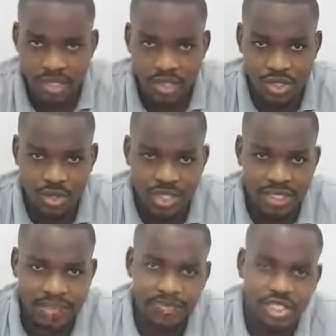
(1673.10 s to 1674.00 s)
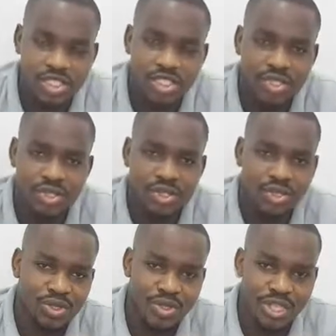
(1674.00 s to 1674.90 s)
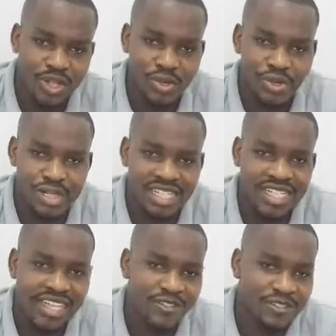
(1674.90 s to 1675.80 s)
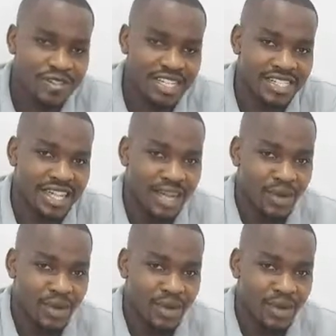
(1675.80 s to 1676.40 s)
do what? To record it live, so that